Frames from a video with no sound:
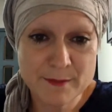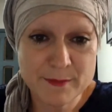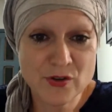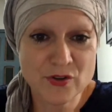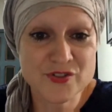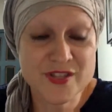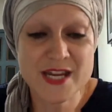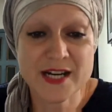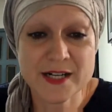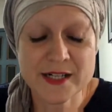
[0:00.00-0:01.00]
because
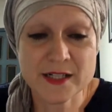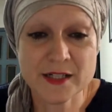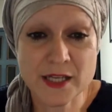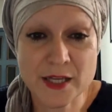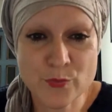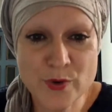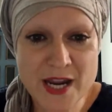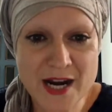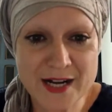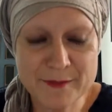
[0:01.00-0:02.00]
there we
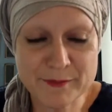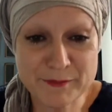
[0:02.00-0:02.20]
are